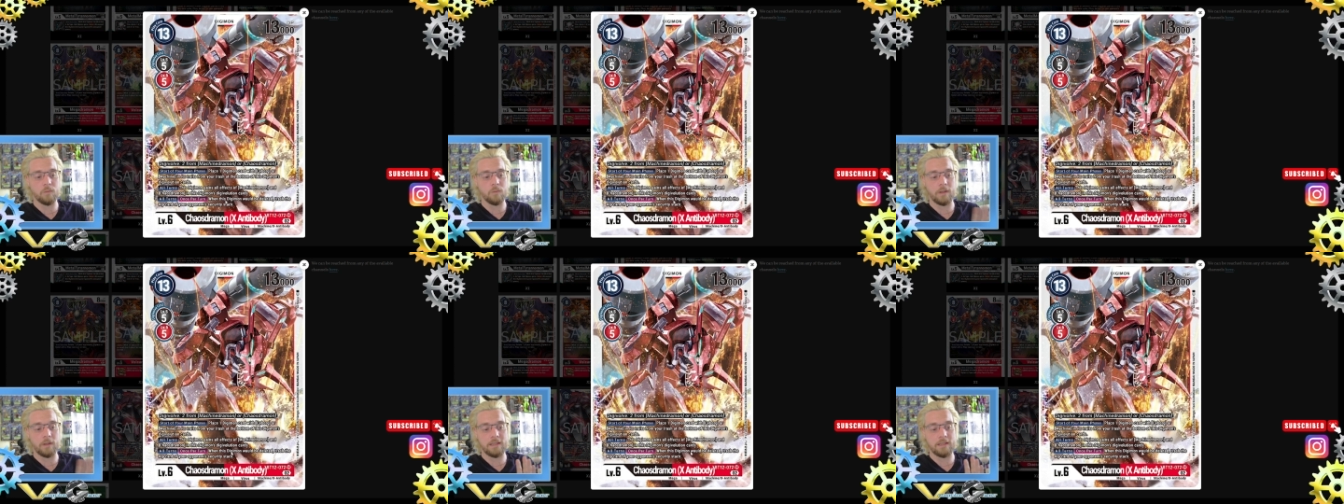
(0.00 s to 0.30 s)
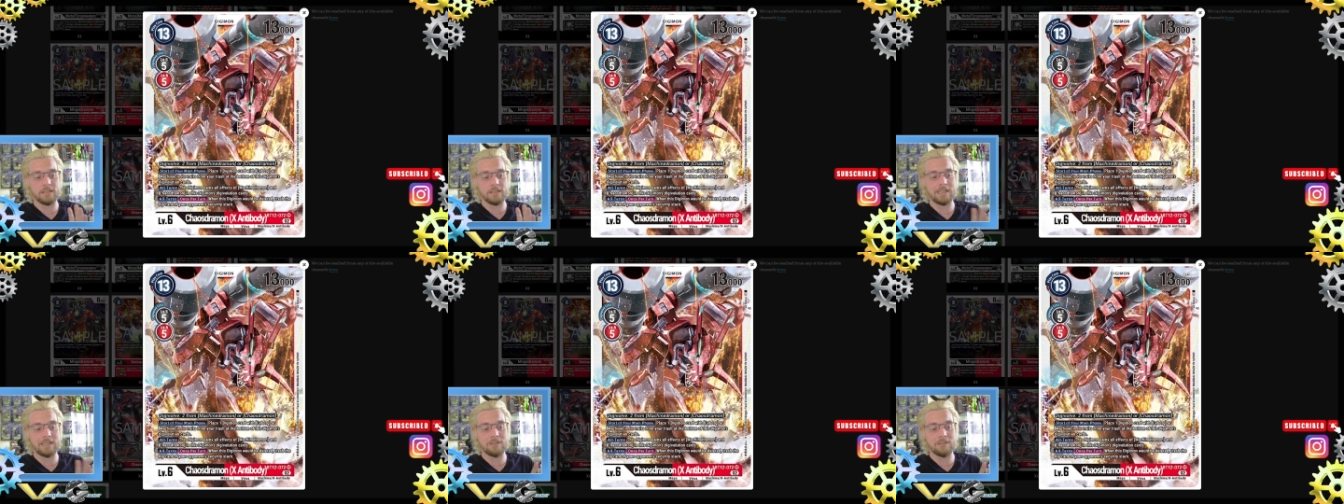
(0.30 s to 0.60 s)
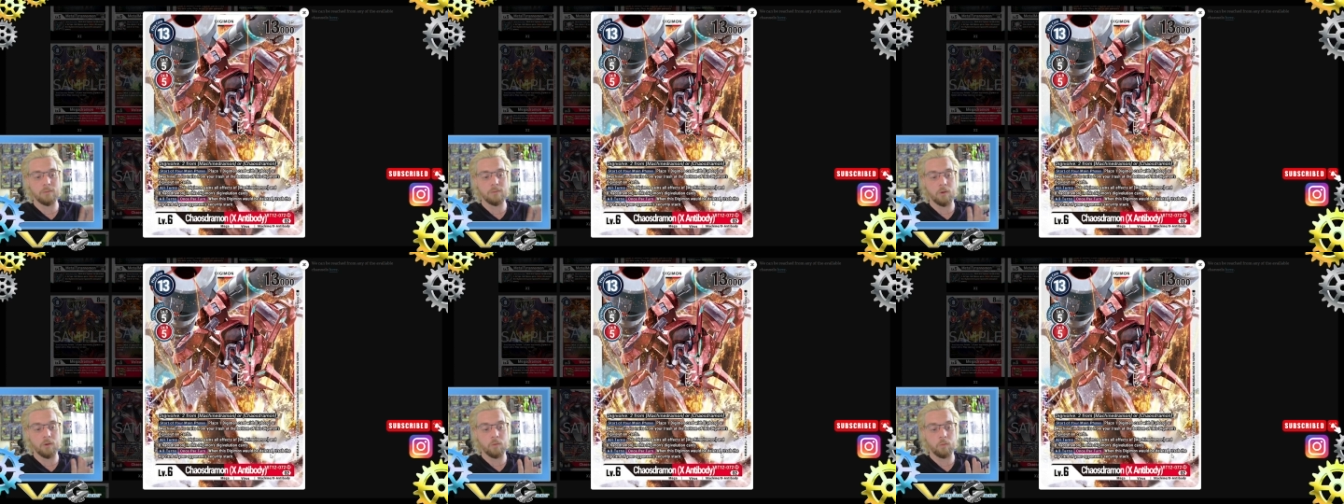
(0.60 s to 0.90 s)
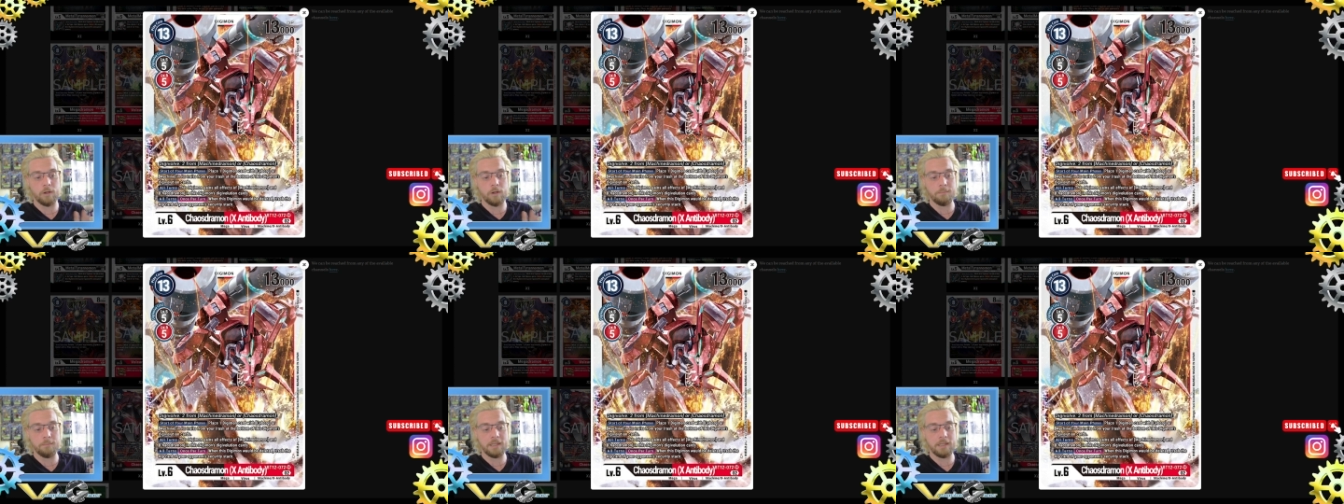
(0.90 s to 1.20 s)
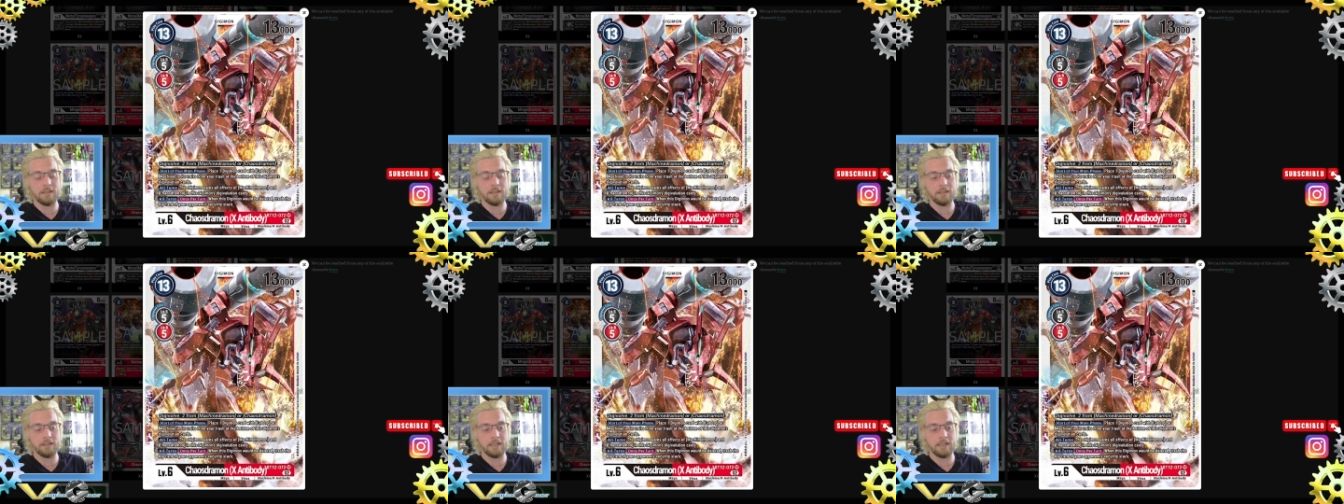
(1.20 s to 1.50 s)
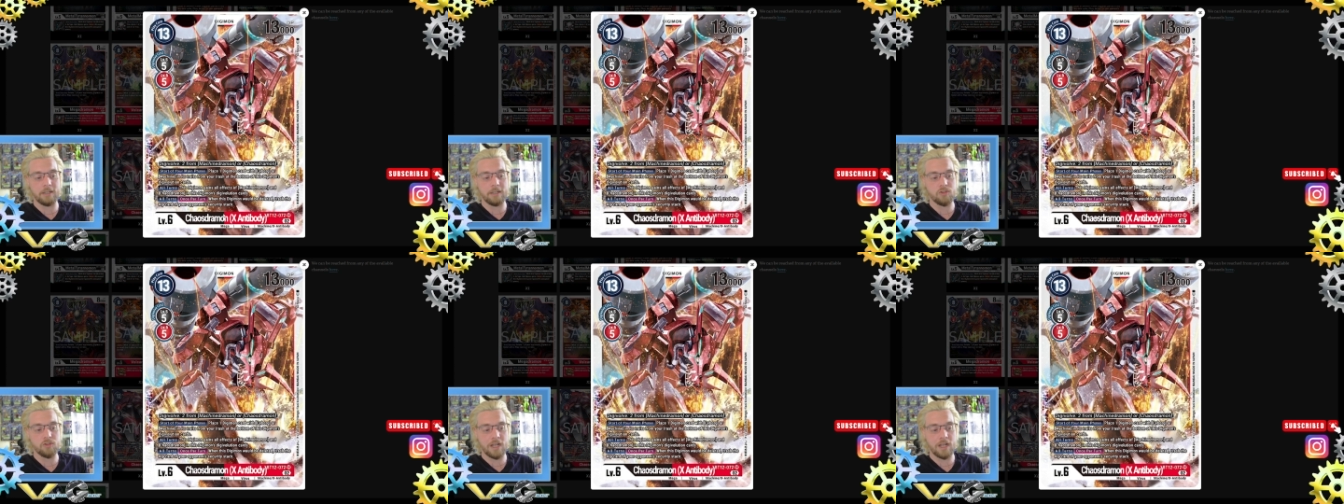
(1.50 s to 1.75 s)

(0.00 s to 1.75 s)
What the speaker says: When this Digimon would be deleted,